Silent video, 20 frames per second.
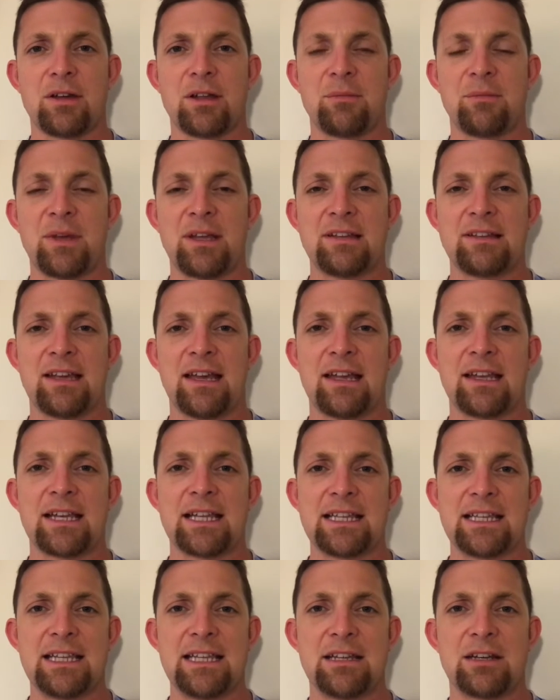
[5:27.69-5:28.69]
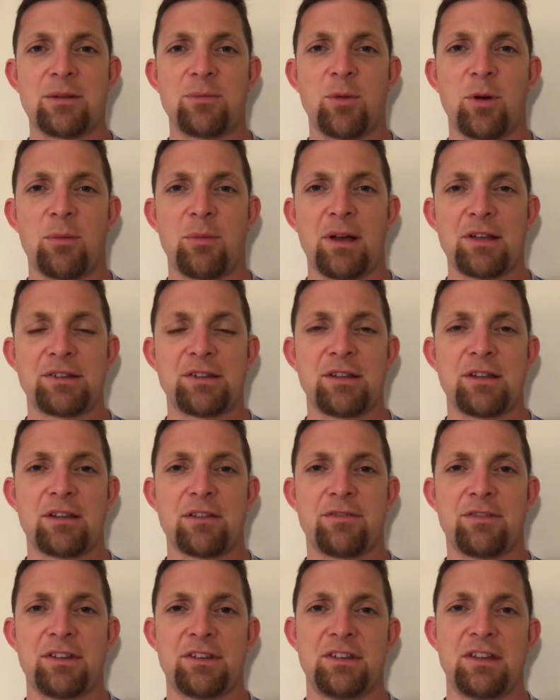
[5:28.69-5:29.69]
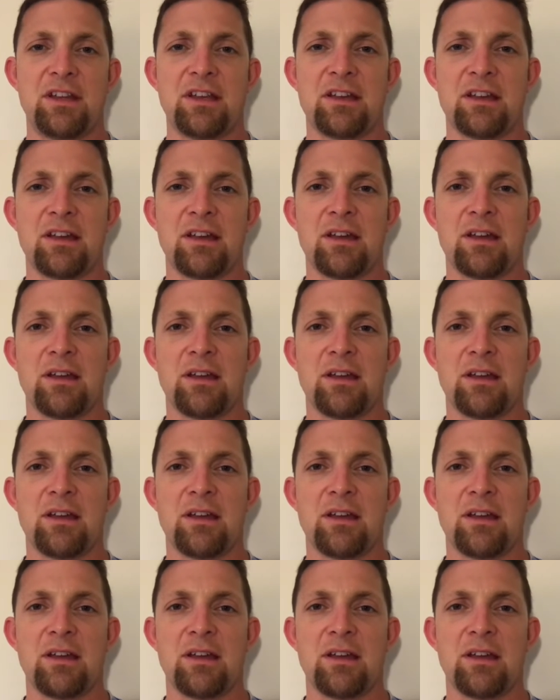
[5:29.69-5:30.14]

can maintain a leaner, more muscular physique,